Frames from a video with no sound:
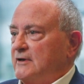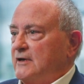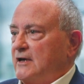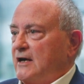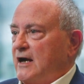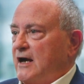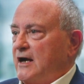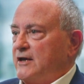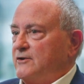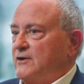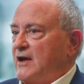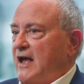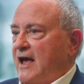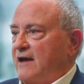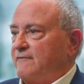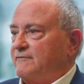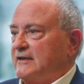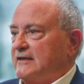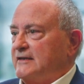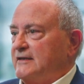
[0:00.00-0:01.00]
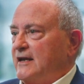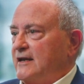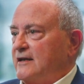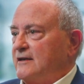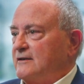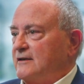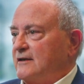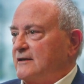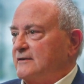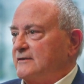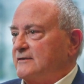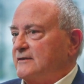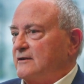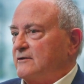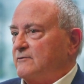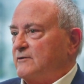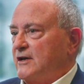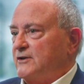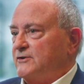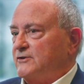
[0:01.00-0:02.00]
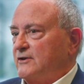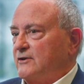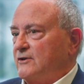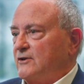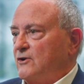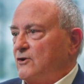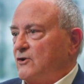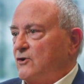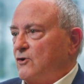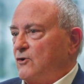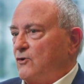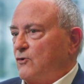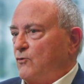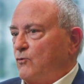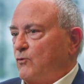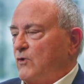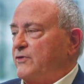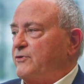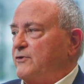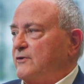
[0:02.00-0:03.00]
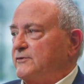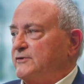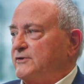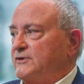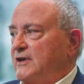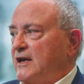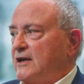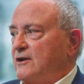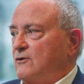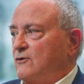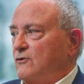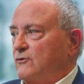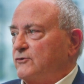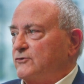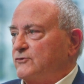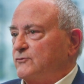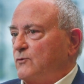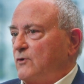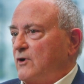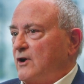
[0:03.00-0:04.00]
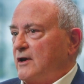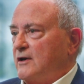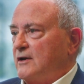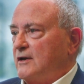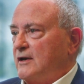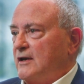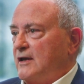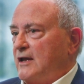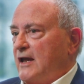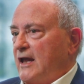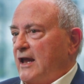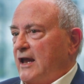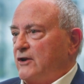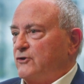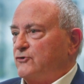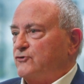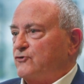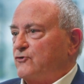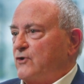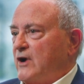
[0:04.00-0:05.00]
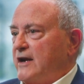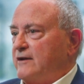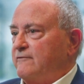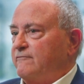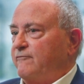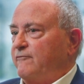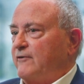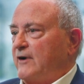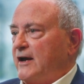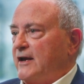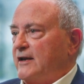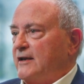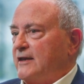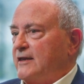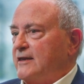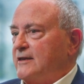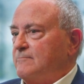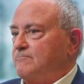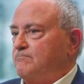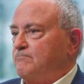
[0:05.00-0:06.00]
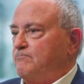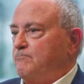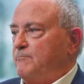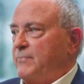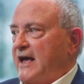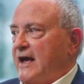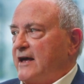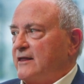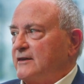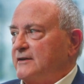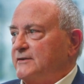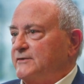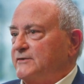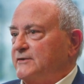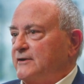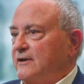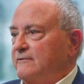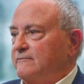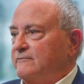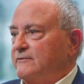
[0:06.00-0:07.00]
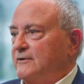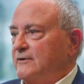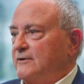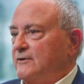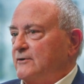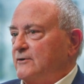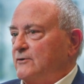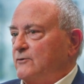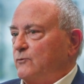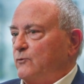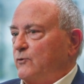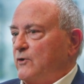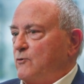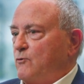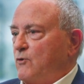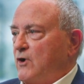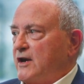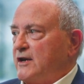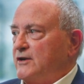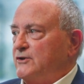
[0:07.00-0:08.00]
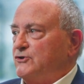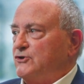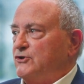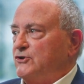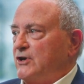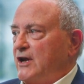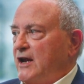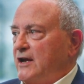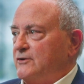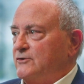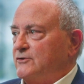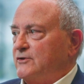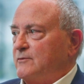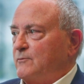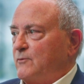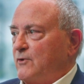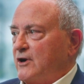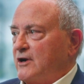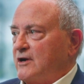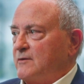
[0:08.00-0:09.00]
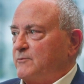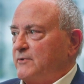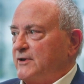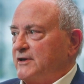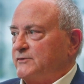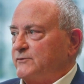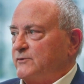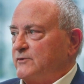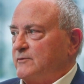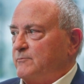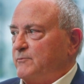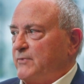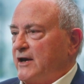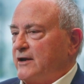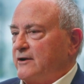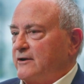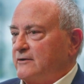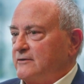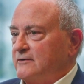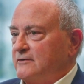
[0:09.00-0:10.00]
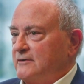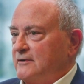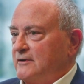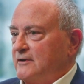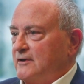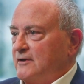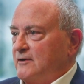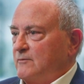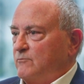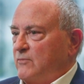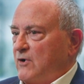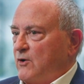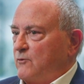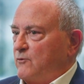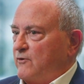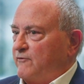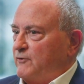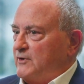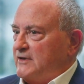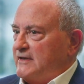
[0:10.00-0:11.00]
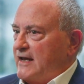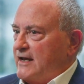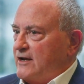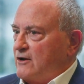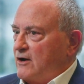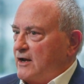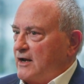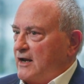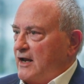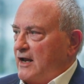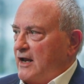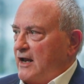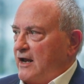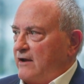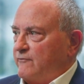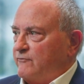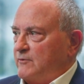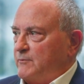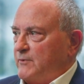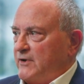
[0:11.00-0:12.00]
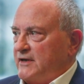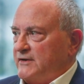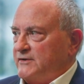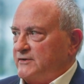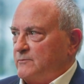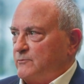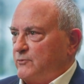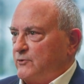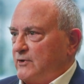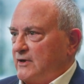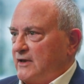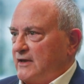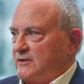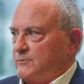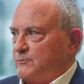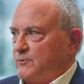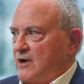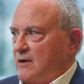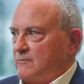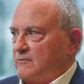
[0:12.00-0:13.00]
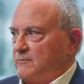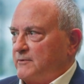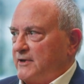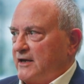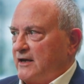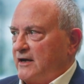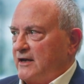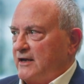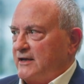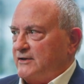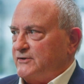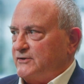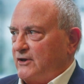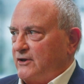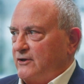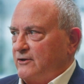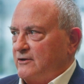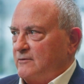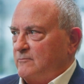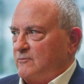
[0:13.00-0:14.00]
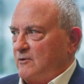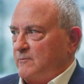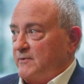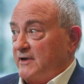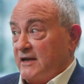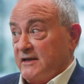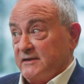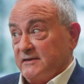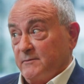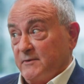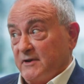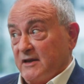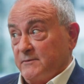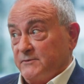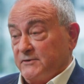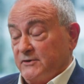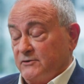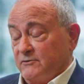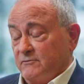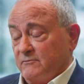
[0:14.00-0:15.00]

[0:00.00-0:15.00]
you have to take into consideration what those stakeholders want and try to find the balance of, we want to change the marketplace for the better, but if you take on everybody's input, it's probably unexecutable because it becomes